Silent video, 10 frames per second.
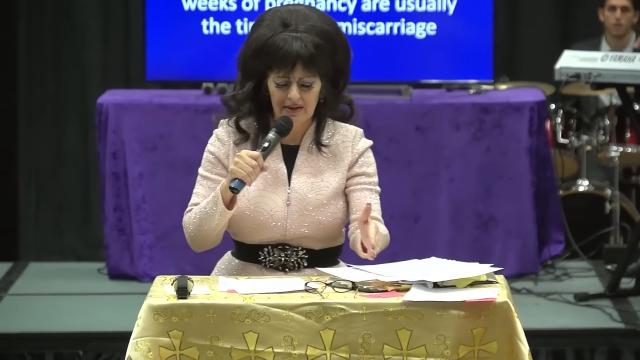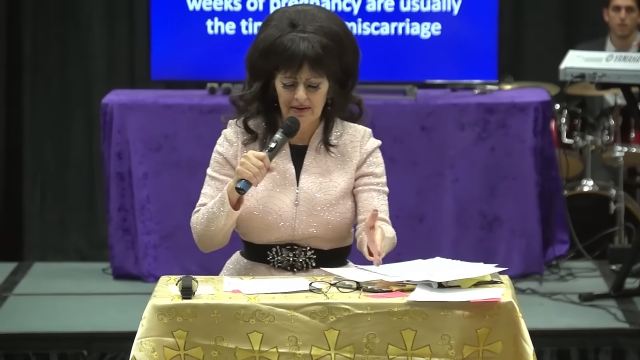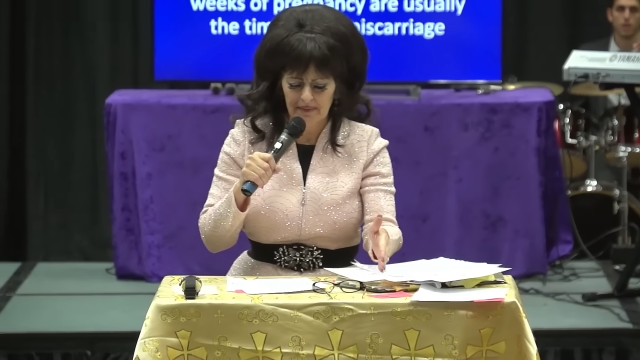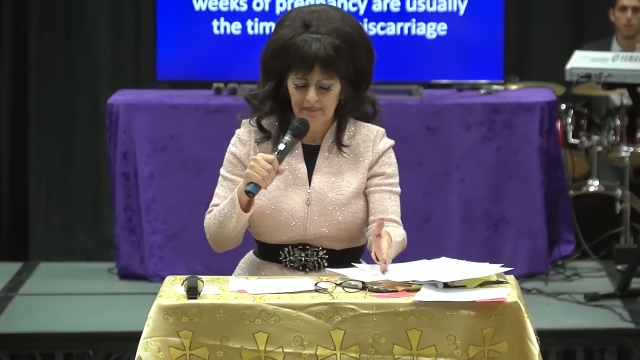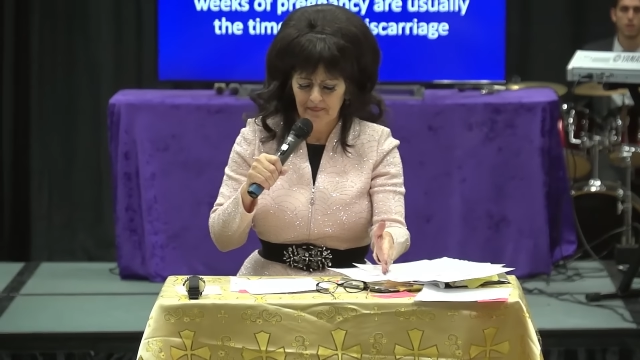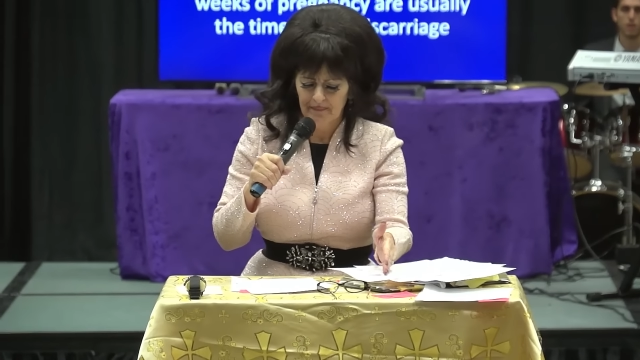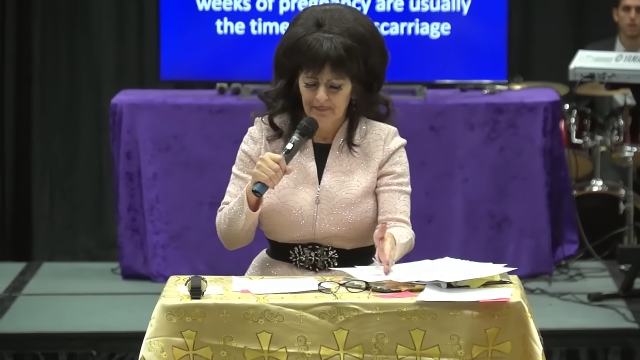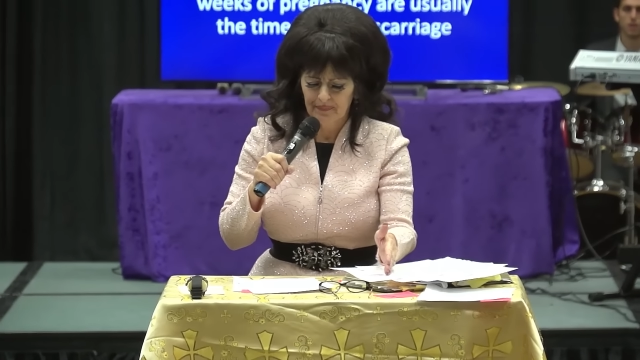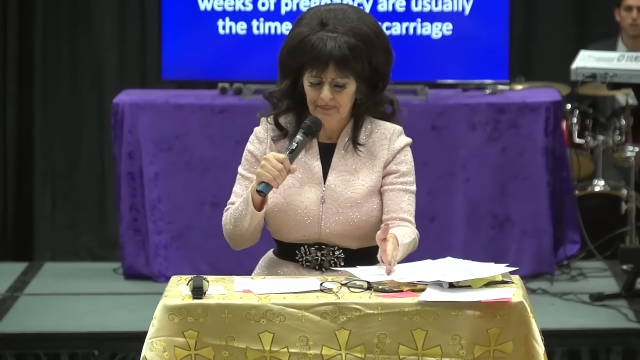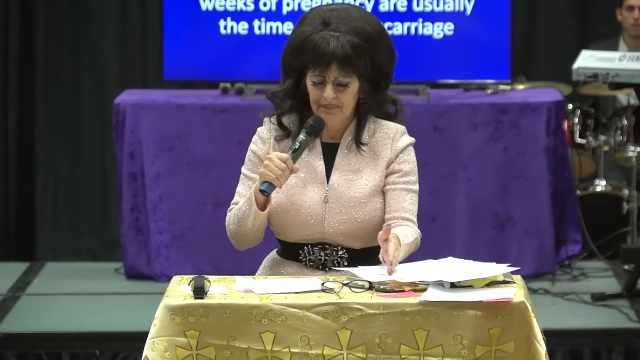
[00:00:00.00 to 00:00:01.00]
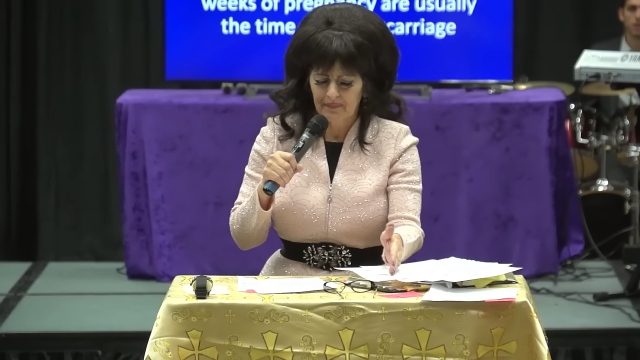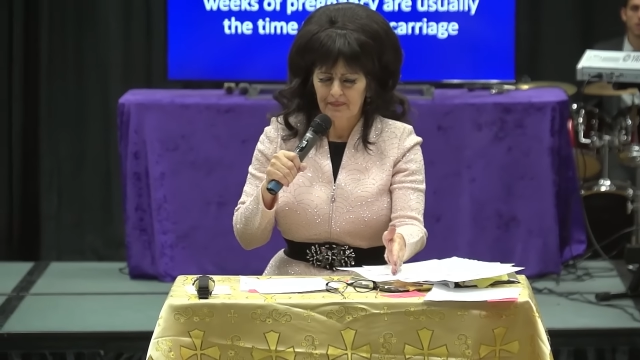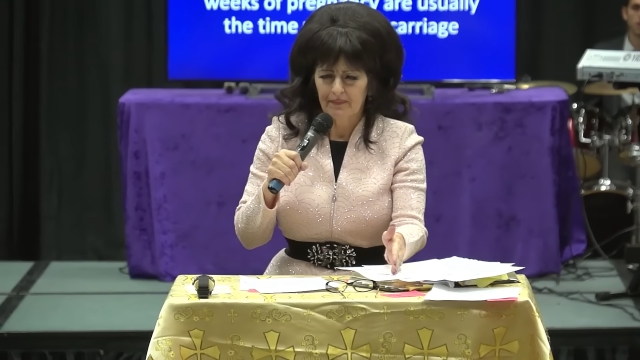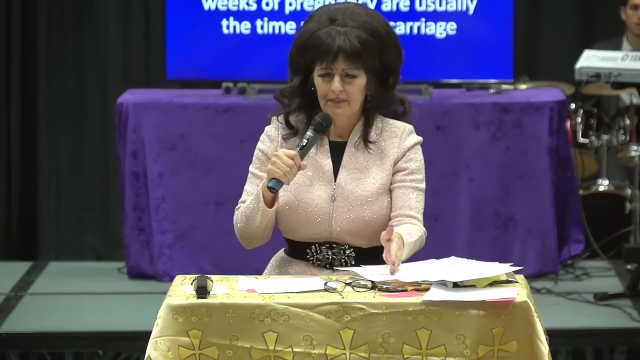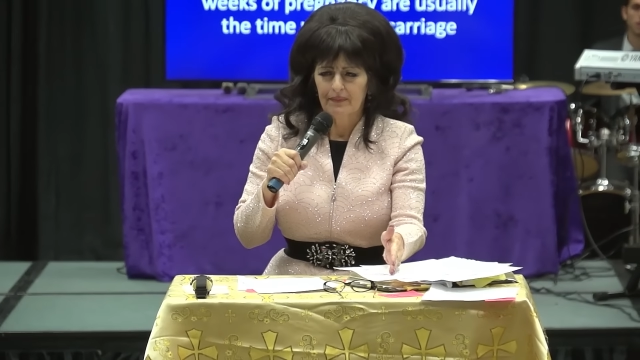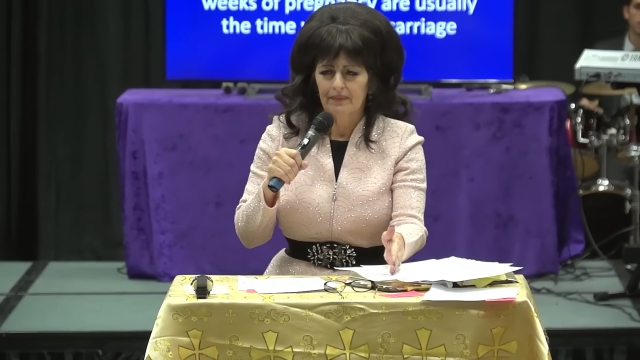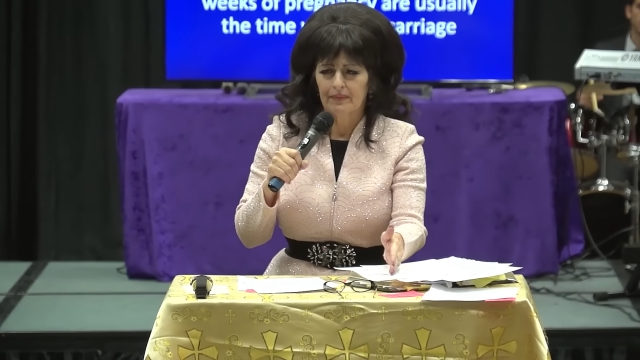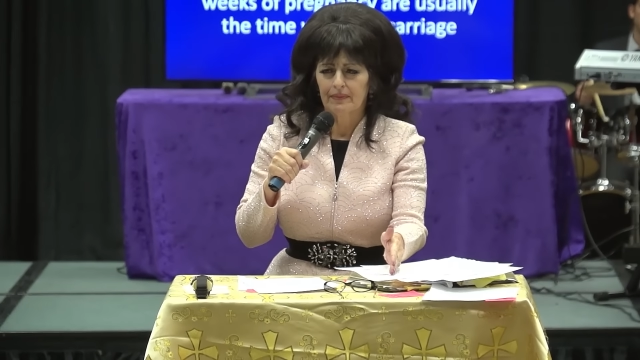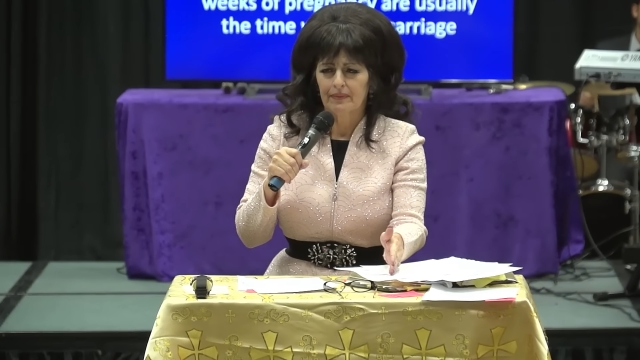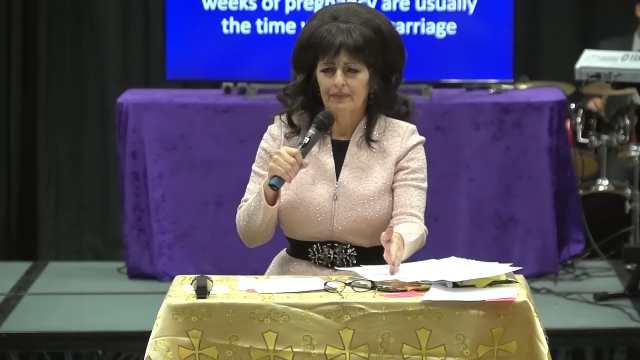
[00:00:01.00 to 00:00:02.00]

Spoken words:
Nobody speaks.